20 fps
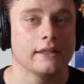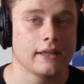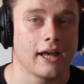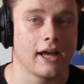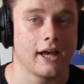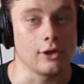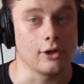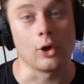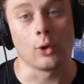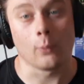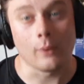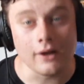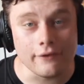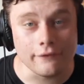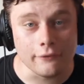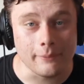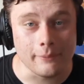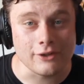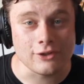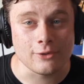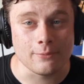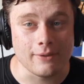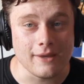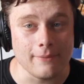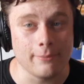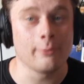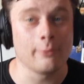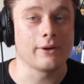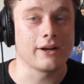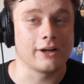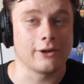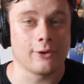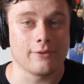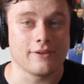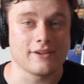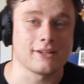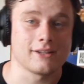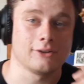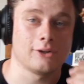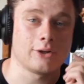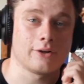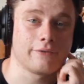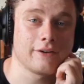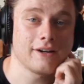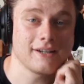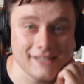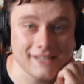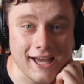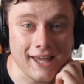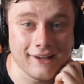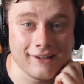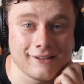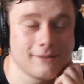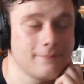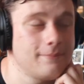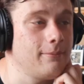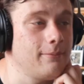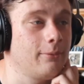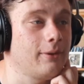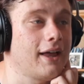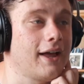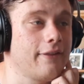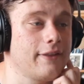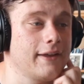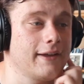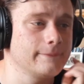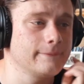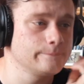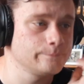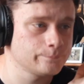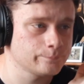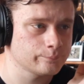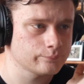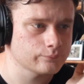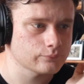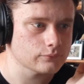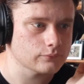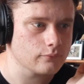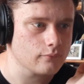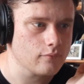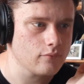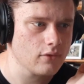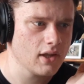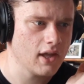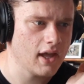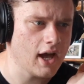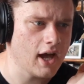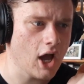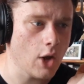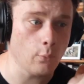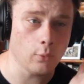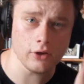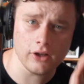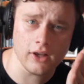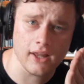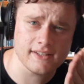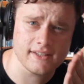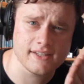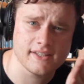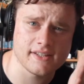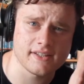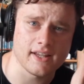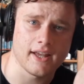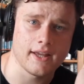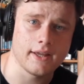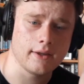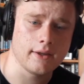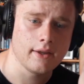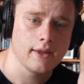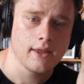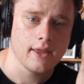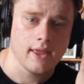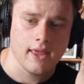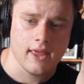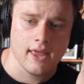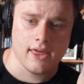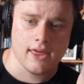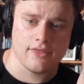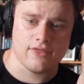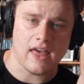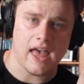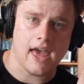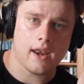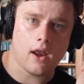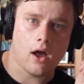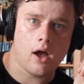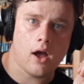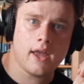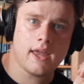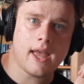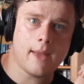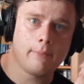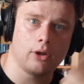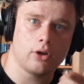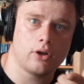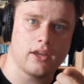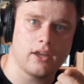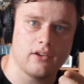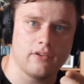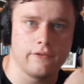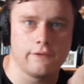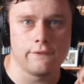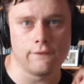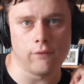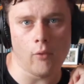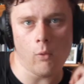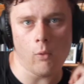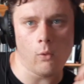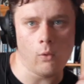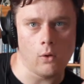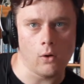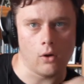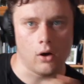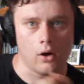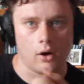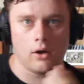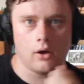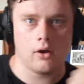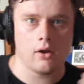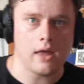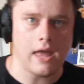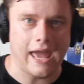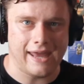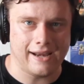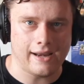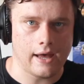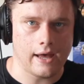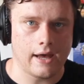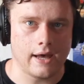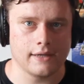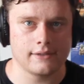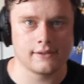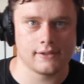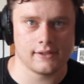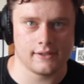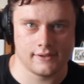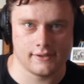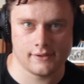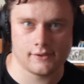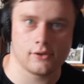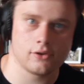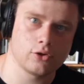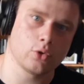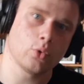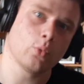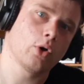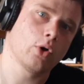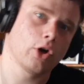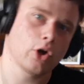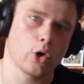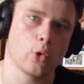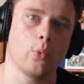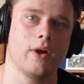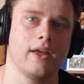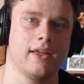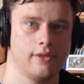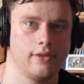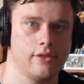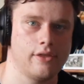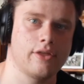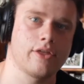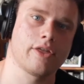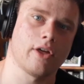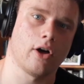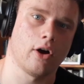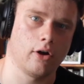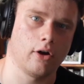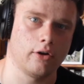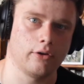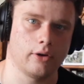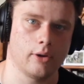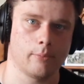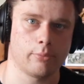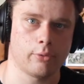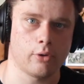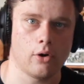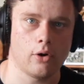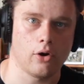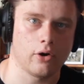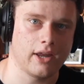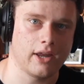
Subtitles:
You're a wonderful bunch of people, and I know there's a lot of very talented people out there. I would like to say that I am looking for an artist to work with on a